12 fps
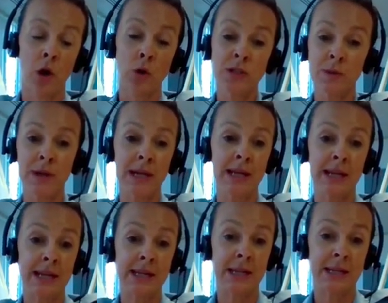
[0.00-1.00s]

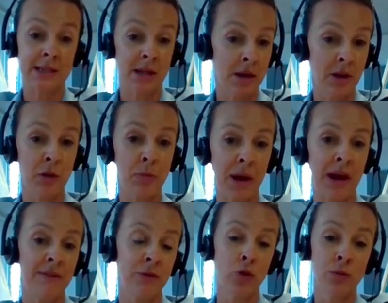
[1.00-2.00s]
Ultimately, it's another
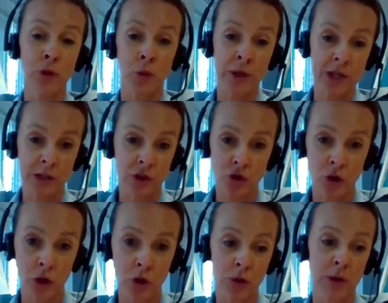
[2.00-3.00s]
platform that we
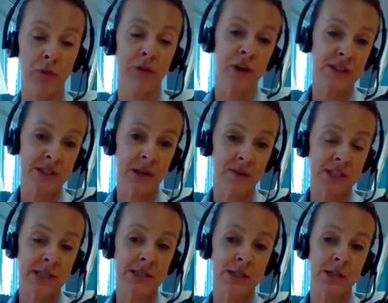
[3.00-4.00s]
control and provide
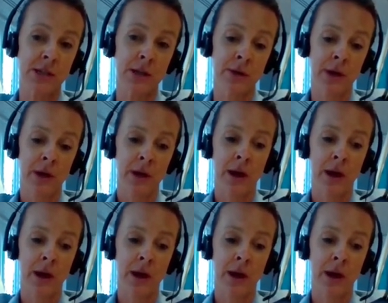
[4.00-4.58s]
services to.